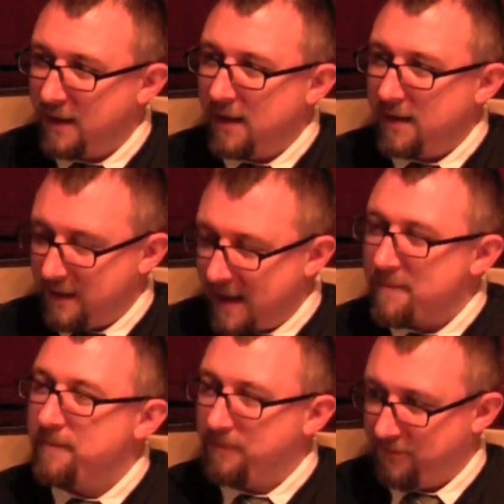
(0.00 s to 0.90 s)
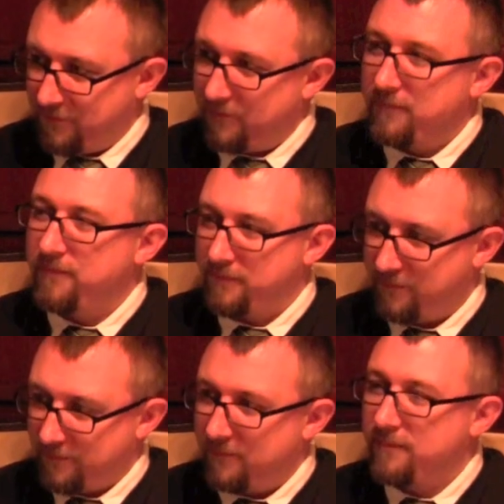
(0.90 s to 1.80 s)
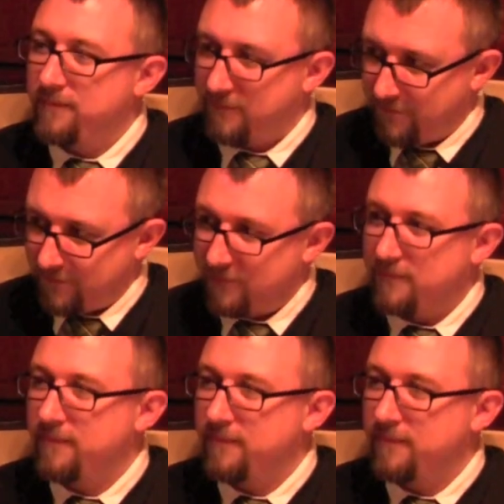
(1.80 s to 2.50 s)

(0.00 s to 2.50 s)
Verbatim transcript: So they're very much a part of this whole